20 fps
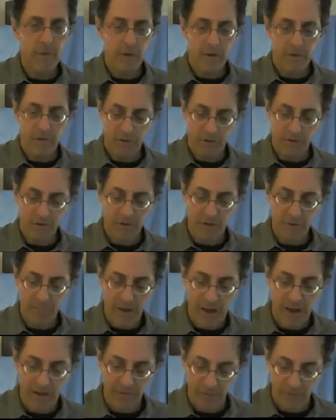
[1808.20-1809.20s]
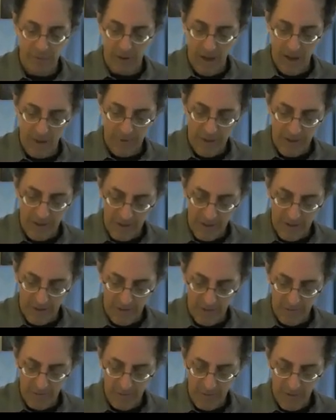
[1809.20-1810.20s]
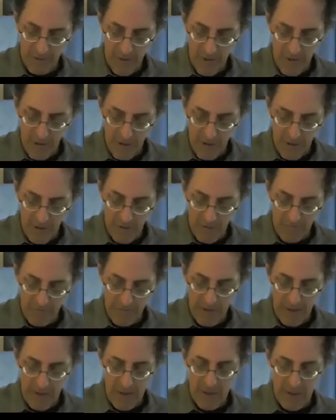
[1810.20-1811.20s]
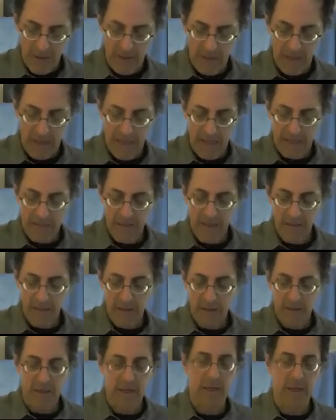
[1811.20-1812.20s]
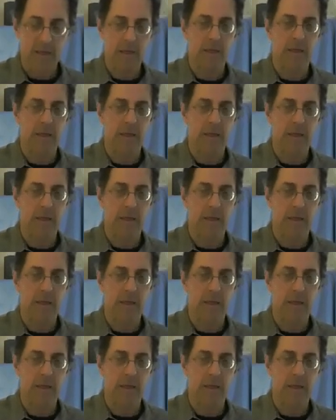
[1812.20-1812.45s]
16 possible combinations of n, L,